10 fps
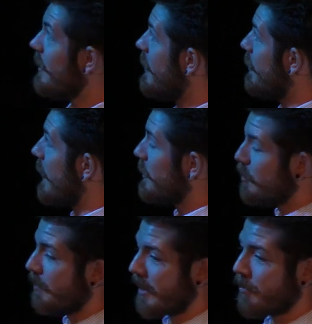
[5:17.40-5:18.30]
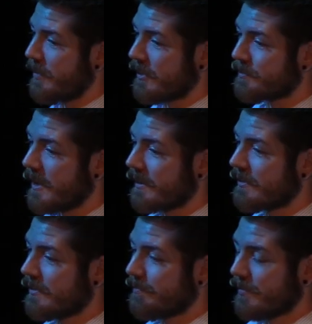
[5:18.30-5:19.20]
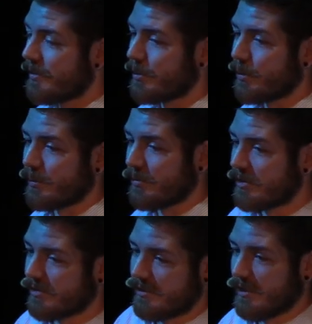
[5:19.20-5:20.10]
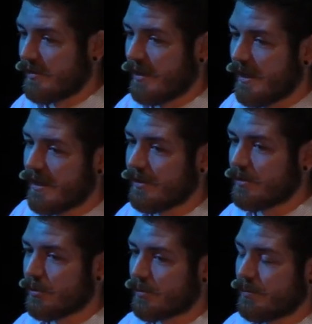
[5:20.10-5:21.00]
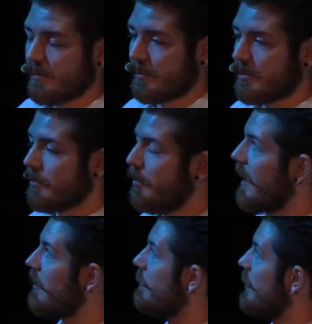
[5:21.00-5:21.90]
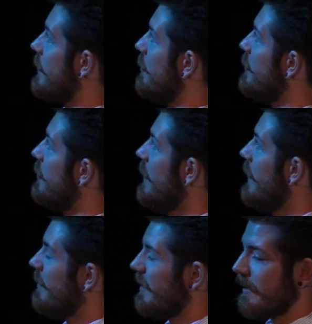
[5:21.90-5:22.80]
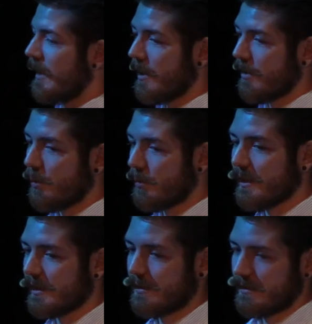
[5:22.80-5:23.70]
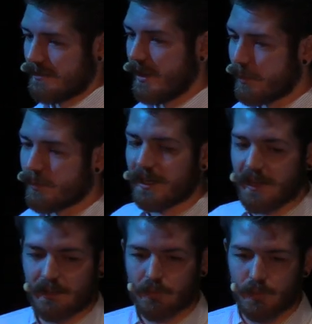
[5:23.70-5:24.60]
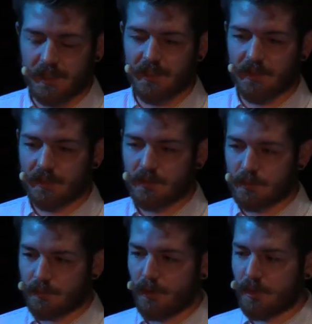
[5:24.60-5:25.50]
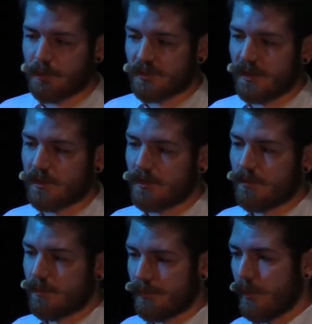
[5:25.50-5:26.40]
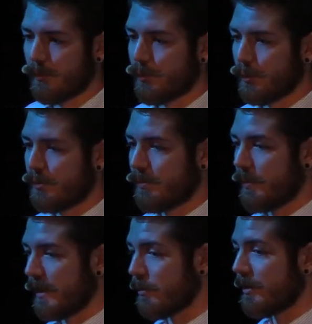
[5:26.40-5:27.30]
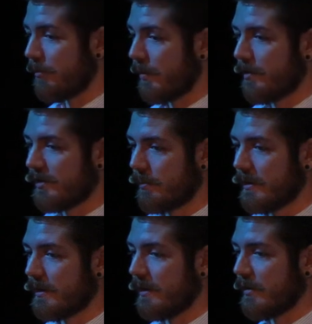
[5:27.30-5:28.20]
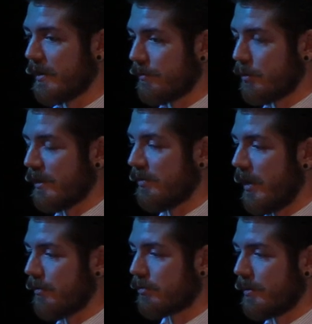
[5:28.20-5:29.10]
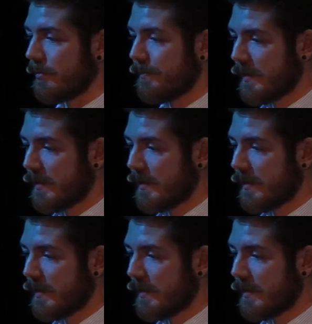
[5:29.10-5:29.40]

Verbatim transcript: if I do micro benchmarks, so sit there and do some, some simple math, for example, then I only, I only get 20 to 30% performance boost by doing it in WebAssembly instead of doing it in JavaScript.